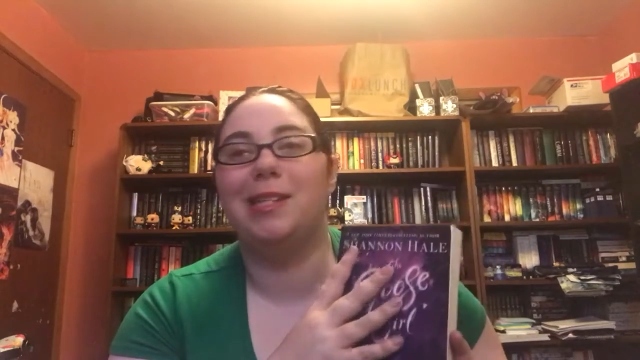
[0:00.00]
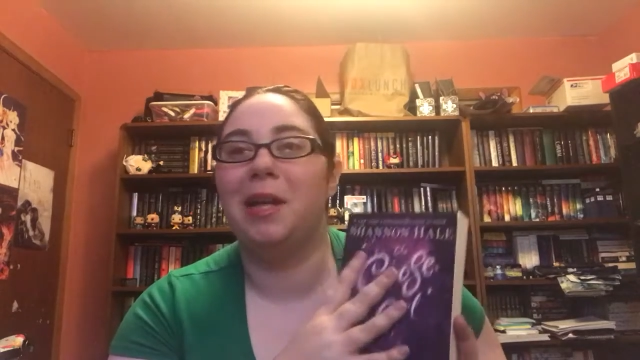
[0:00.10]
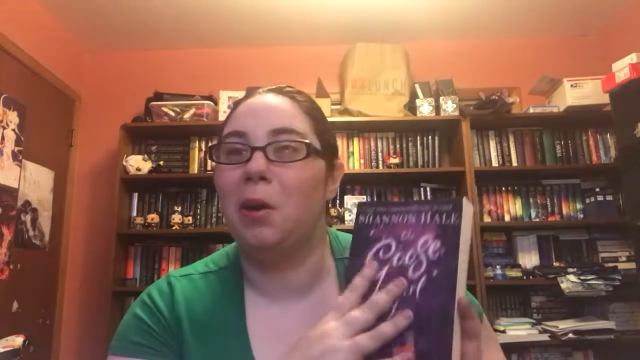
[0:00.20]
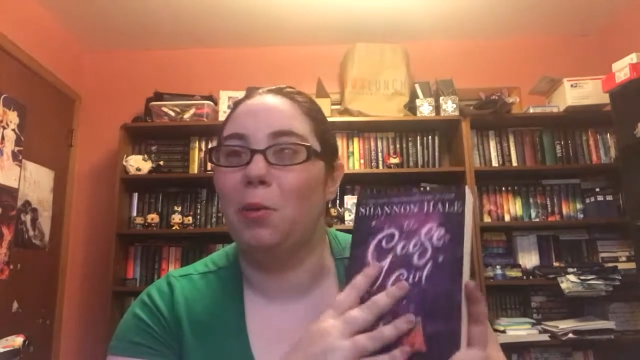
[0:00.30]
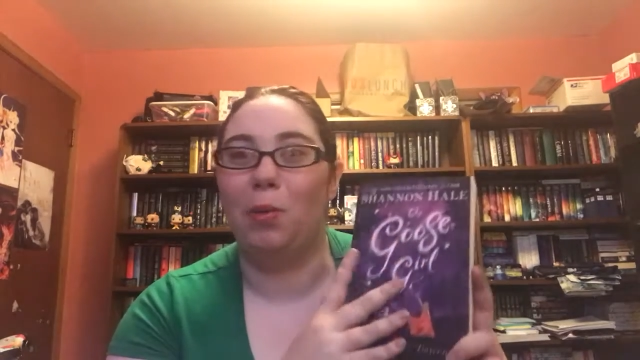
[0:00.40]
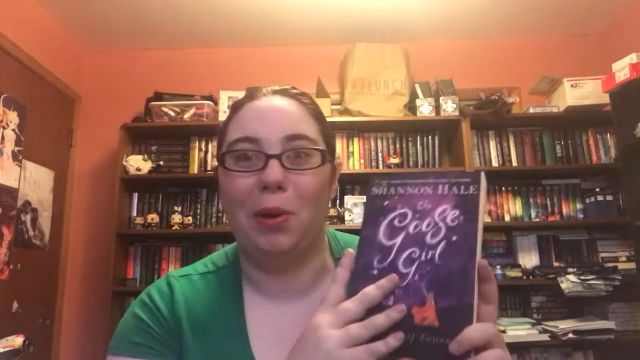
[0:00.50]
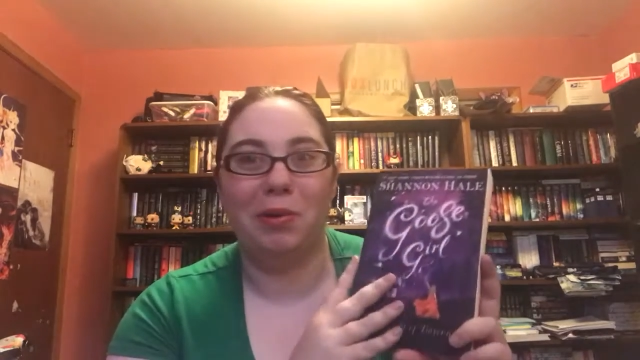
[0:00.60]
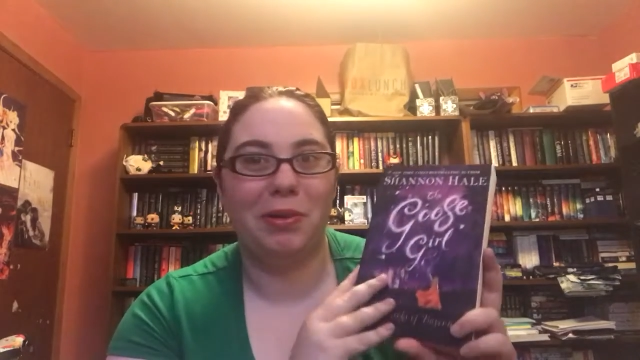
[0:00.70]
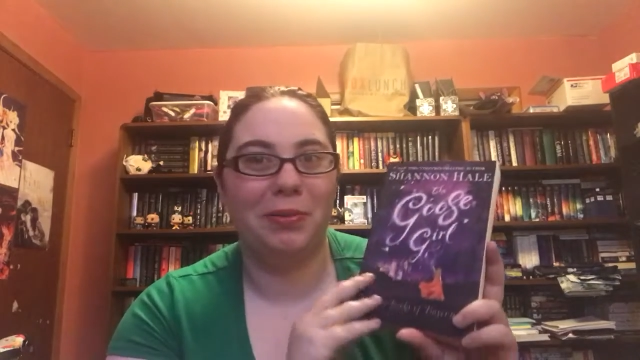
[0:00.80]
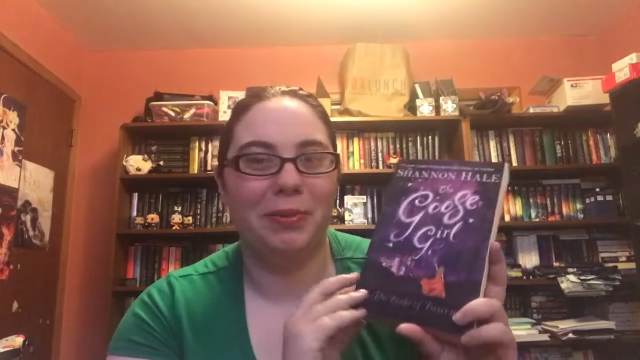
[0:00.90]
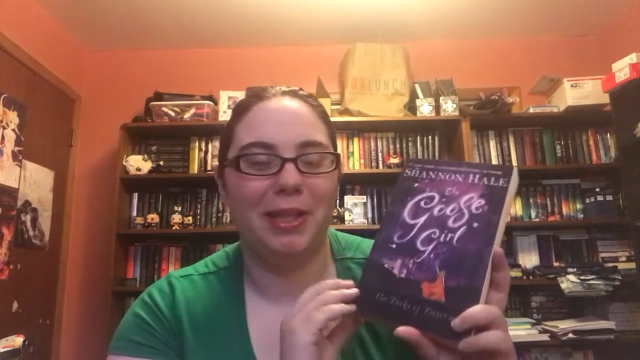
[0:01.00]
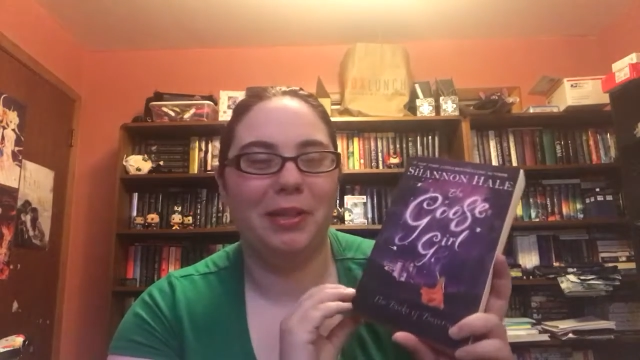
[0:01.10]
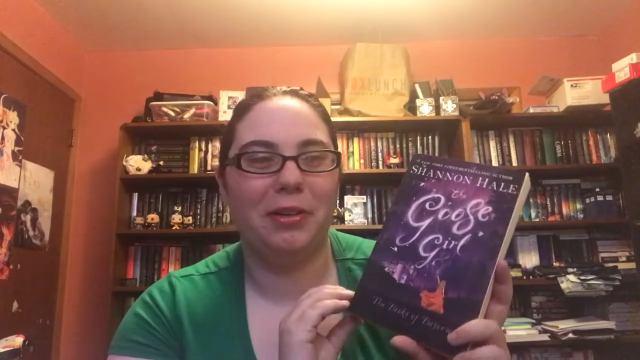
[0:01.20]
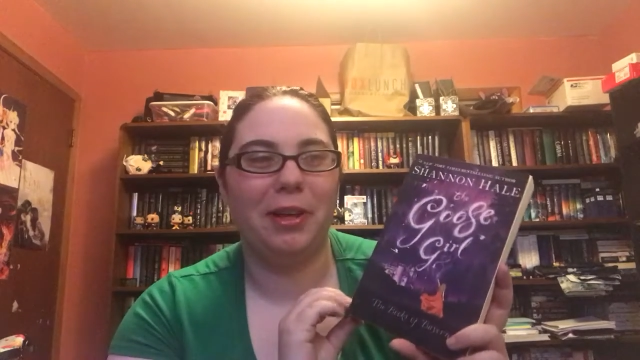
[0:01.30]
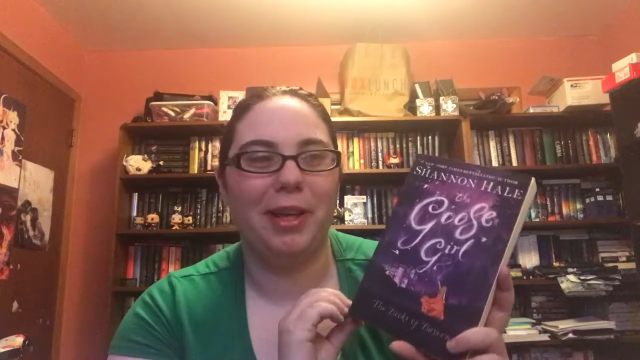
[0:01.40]
is not welcomed
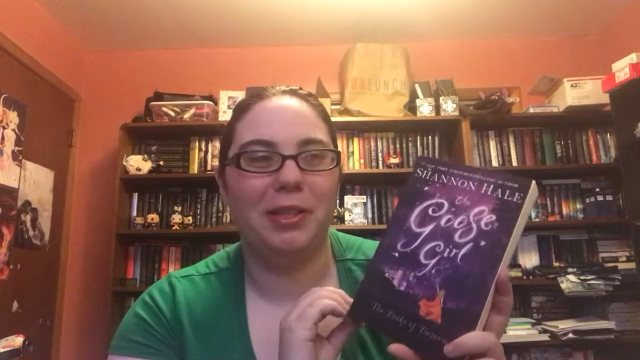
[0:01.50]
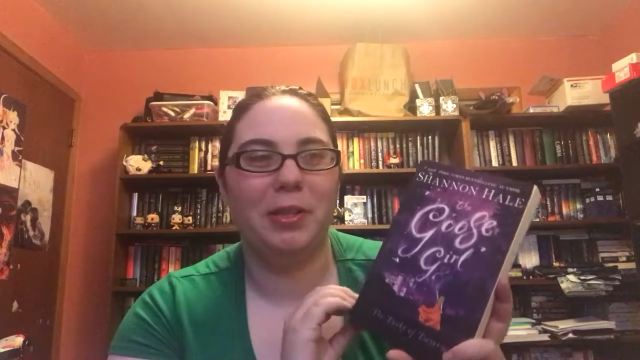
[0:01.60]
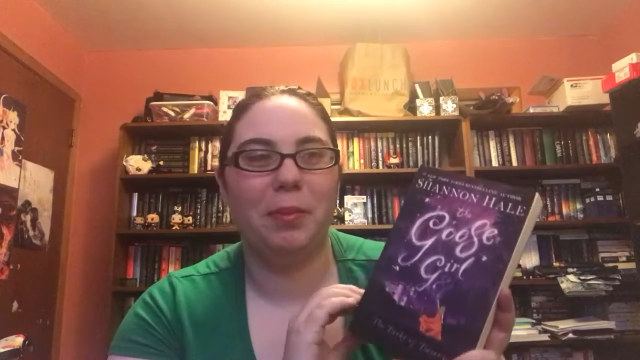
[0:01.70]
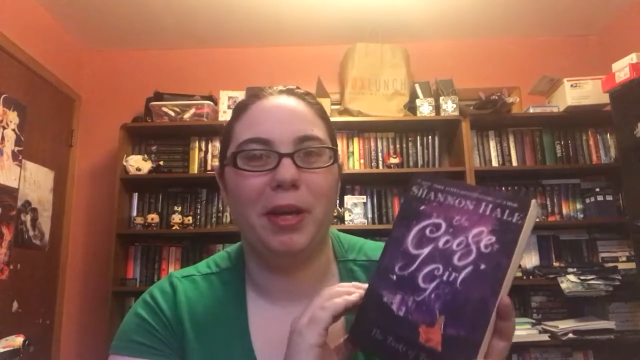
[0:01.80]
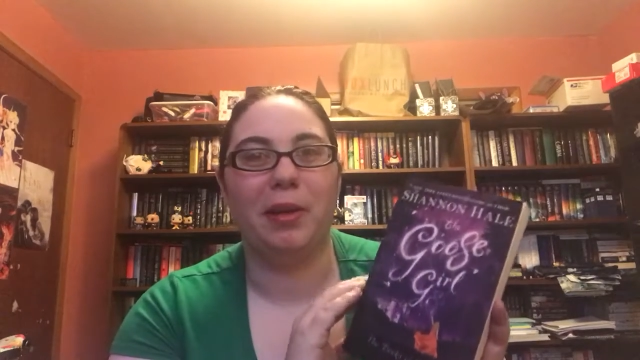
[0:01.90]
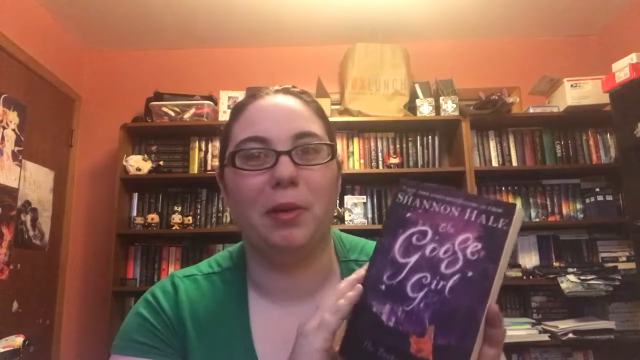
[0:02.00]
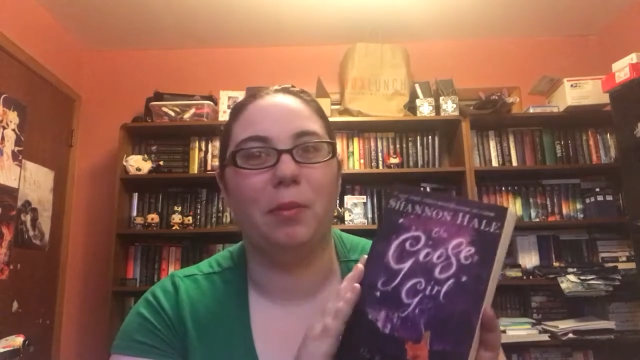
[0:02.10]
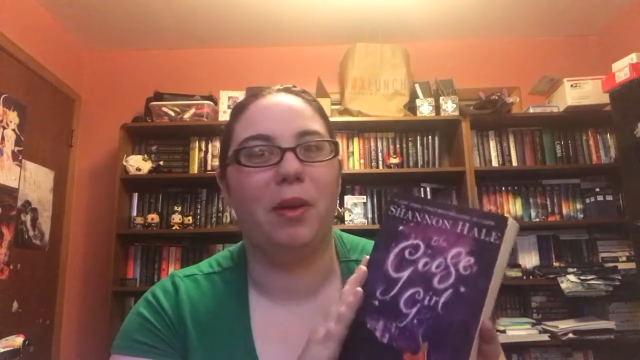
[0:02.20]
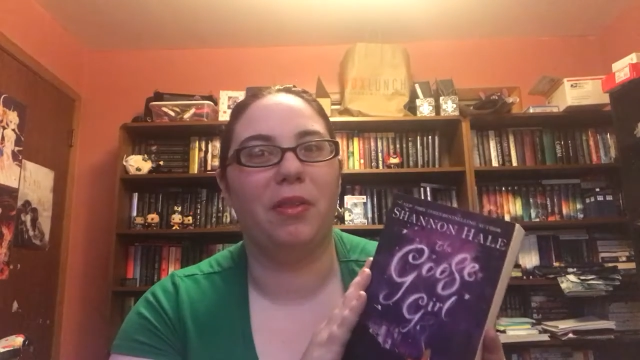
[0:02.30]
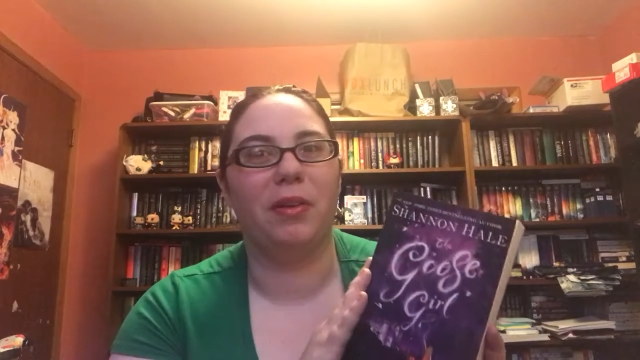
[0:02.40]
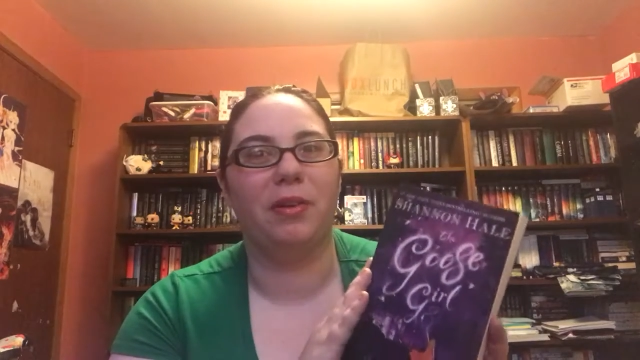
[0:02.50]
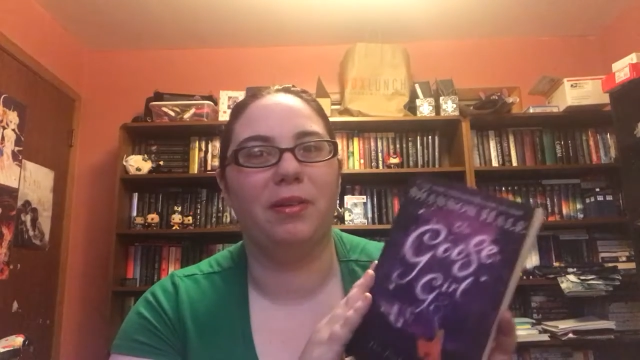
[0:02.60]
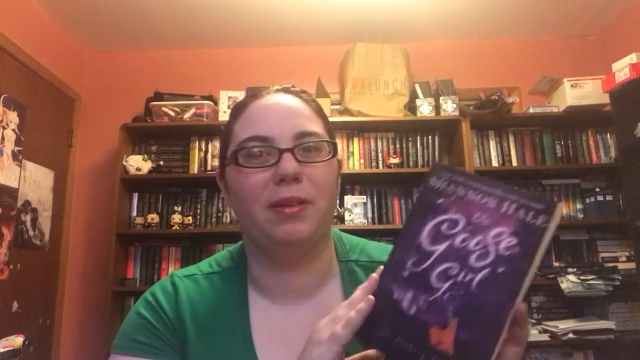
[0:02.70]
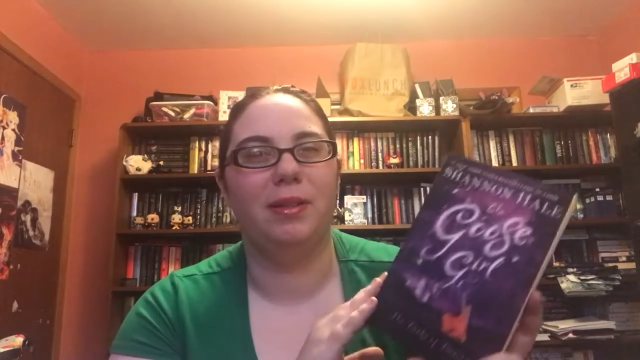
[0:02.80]
in her kingdom, and her mother